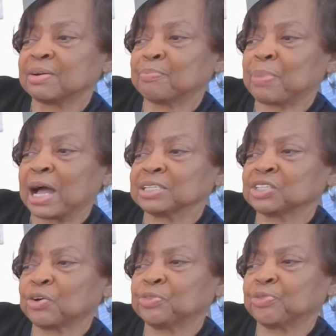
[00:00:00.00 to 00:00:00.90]

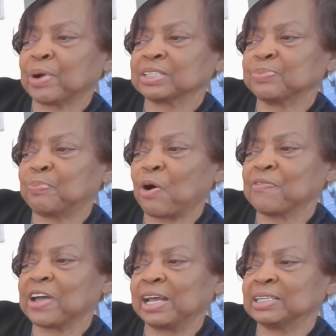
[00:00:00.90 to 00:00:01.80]
Biso thrusts
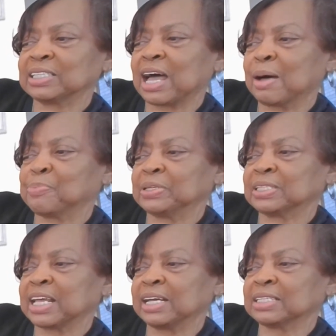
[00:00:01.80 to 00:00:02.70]
both hands up and
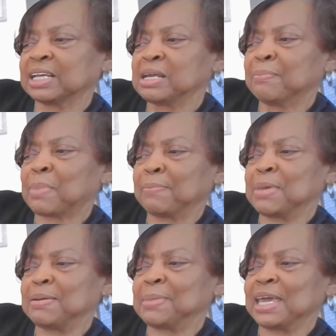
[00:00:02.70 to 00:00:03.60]
says, my
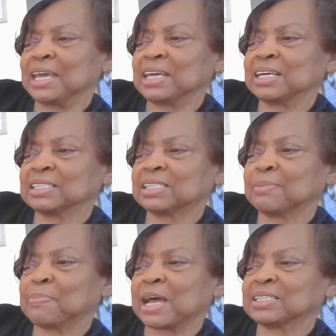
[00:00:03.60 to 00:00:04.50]
Mimi is the
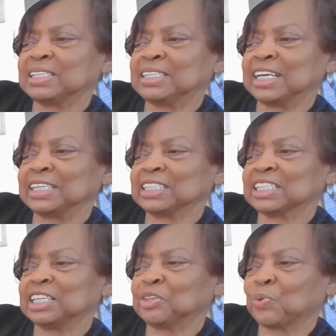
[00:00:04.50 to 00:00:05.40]
best dentist
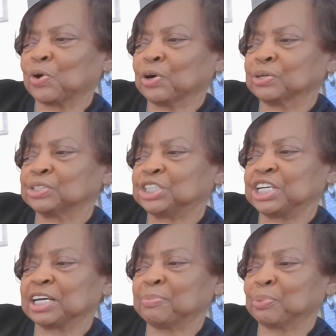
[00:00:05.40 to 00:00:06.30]
in the world.
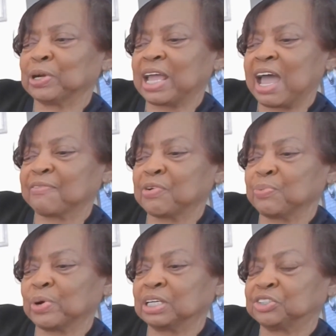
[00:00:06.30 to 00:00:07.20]
She can bring
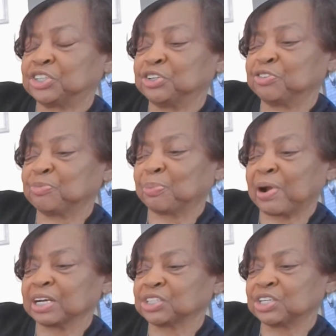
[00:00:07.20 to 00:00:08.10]
everyone a
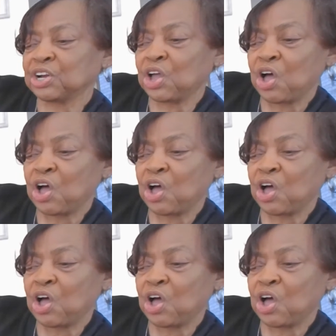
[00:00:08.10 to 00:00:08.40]
toothbrush.